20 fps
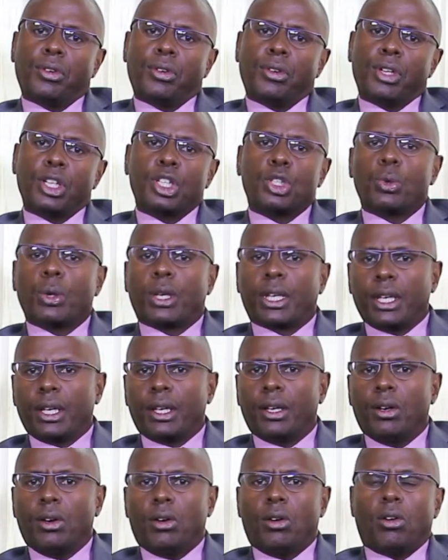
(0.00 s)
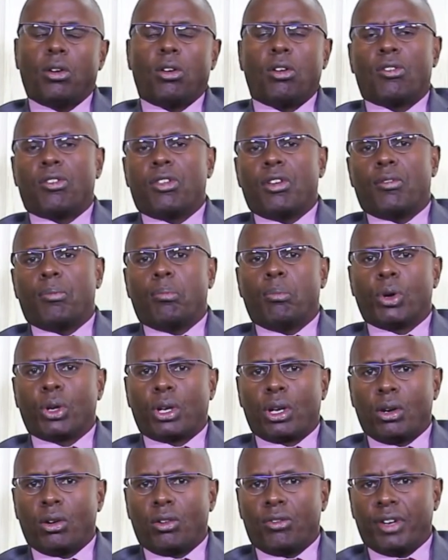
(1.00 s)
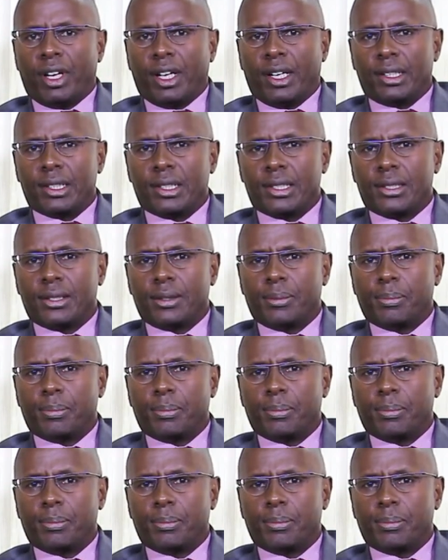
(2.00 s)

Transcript: retweaking of the model of finance.